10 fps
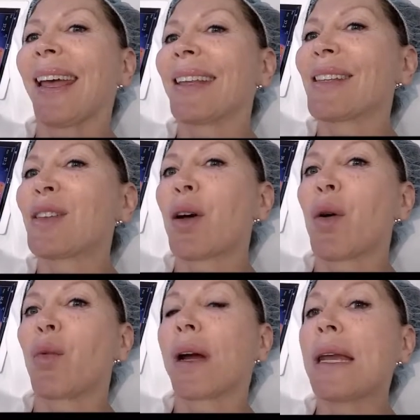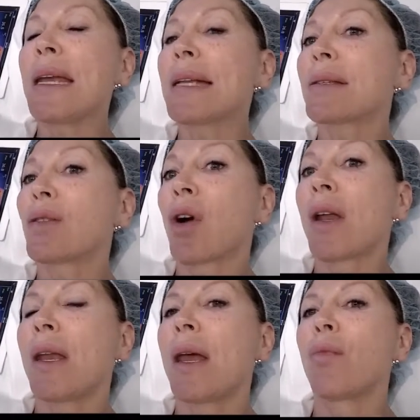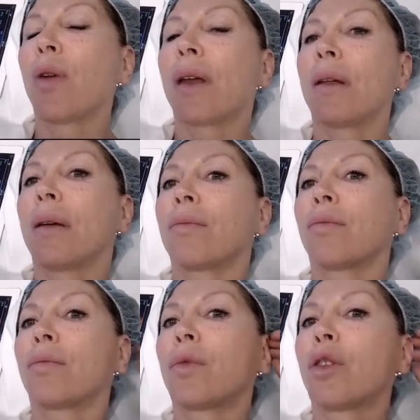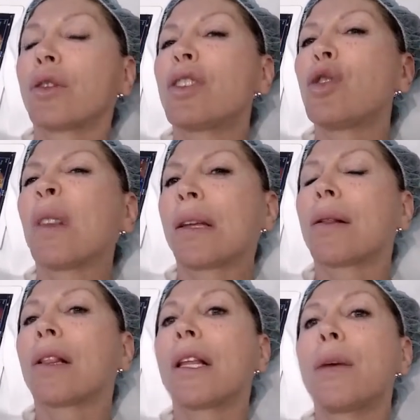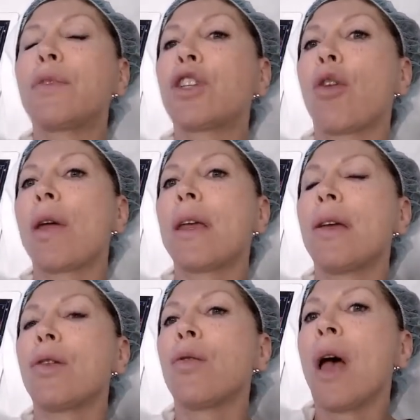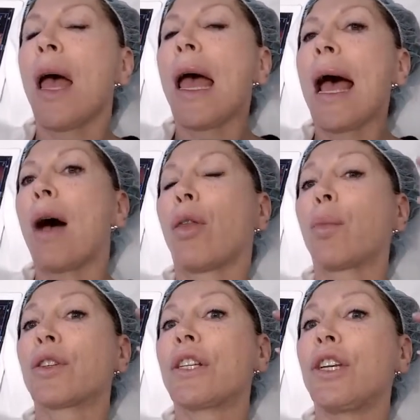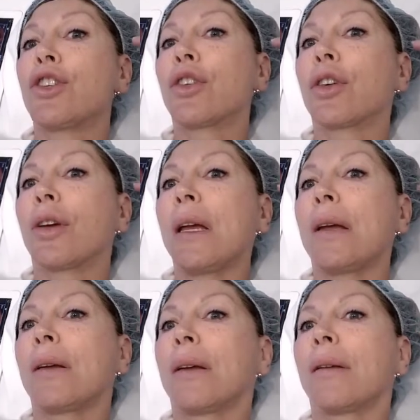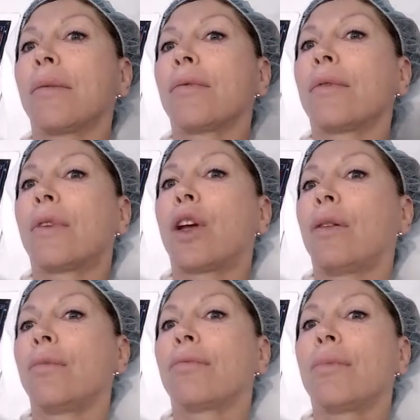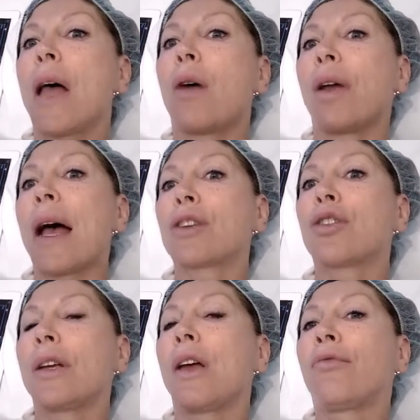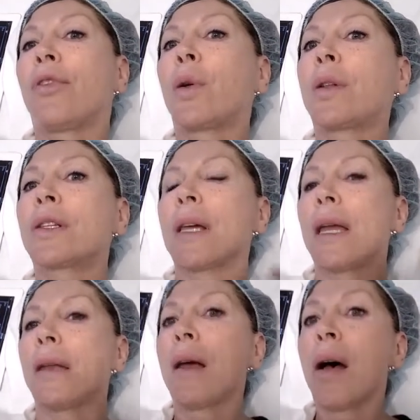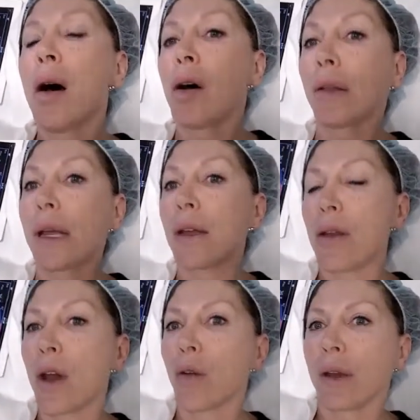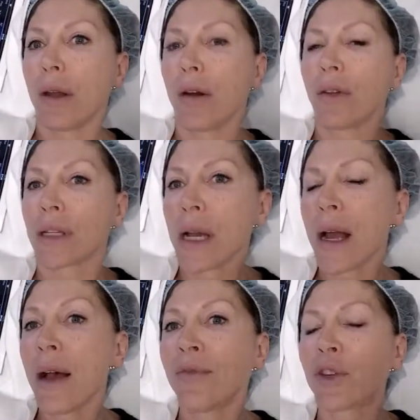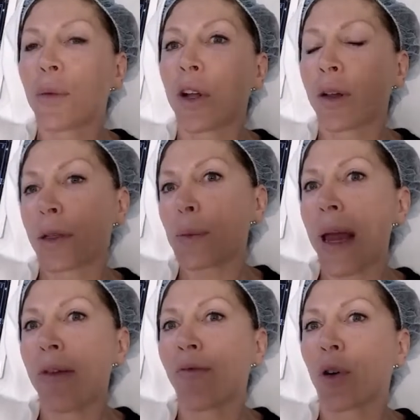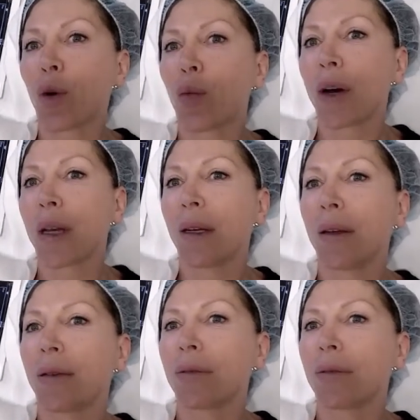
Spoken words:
And so we're going to get started, and we'll do a little clip showing you how the procedure, how it actually unfolds, and I'll let you know, if it's uncomfortable, it's painful, what